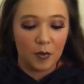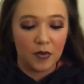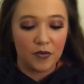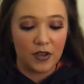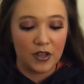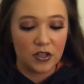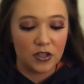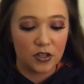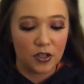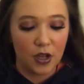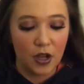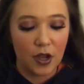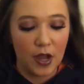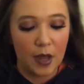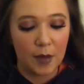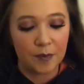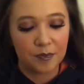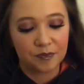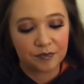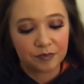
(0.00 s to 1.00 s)
a professional.
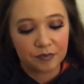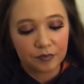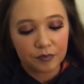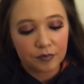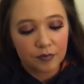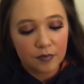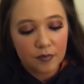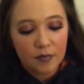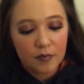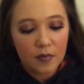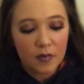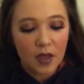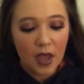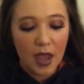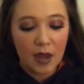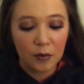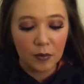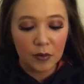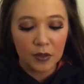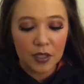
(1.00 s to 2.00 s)
Okay.
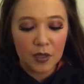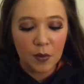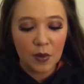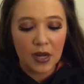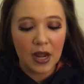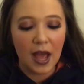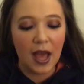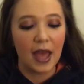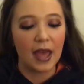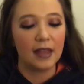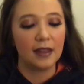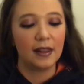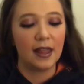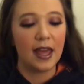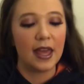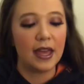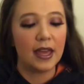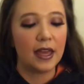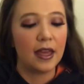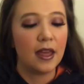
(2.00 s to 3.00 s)
I really want to
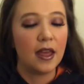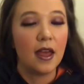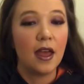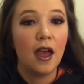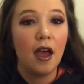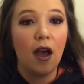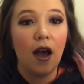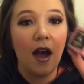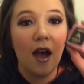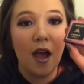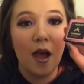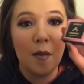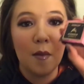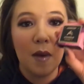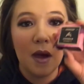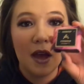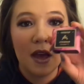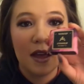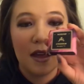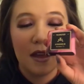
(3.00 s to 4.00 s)
highlight,
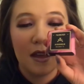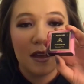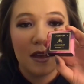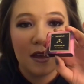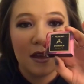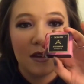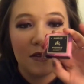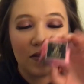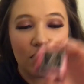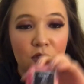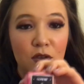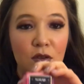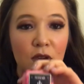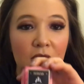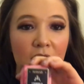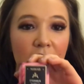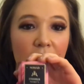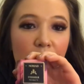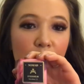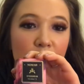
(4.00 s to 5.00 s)
if you
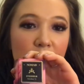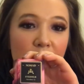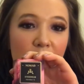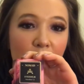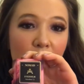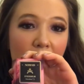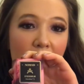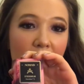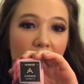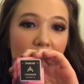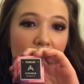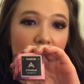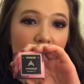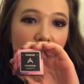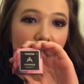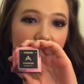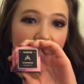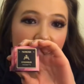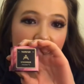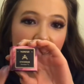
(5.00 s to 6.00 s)
get an Ipsy bag,
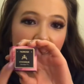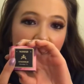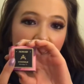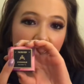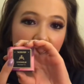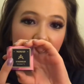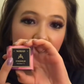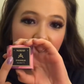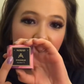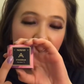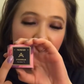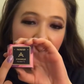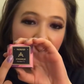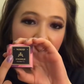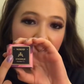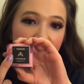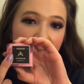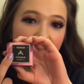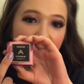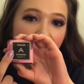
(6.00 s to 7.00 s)
I think you've at
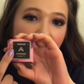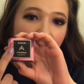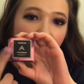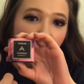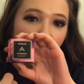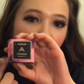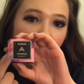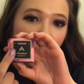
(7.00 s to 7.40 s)
least gotten